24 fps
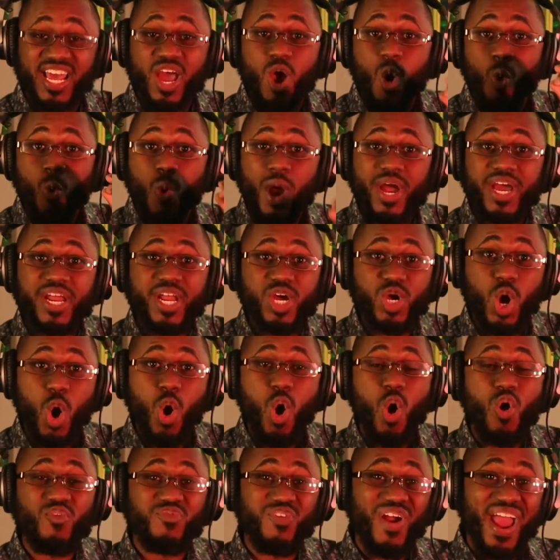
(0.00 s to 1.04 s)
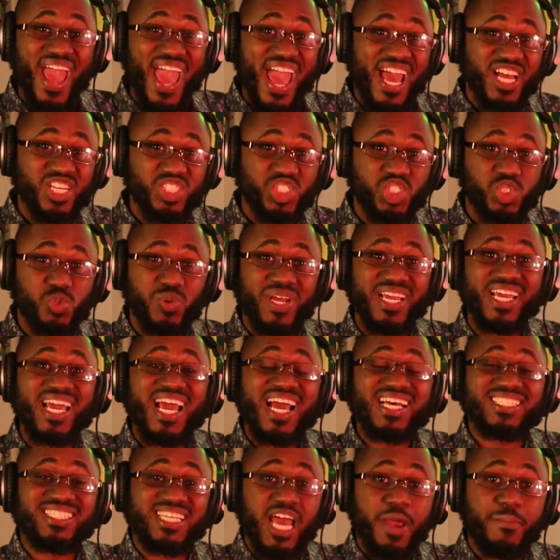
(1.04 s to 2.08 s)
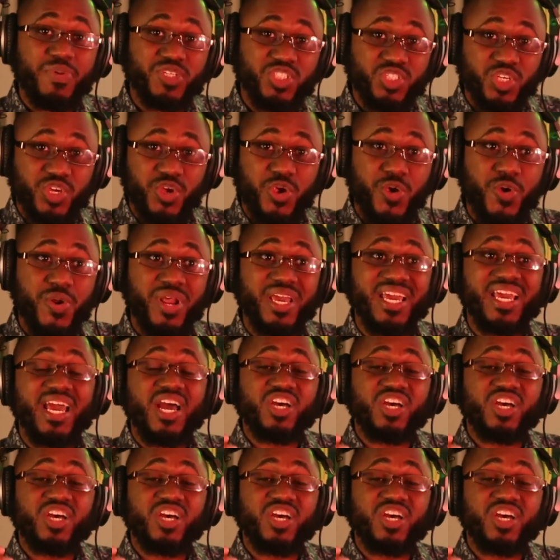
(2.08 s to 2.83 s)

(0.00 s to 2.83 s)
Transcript: We're going to go over entry cybersecurity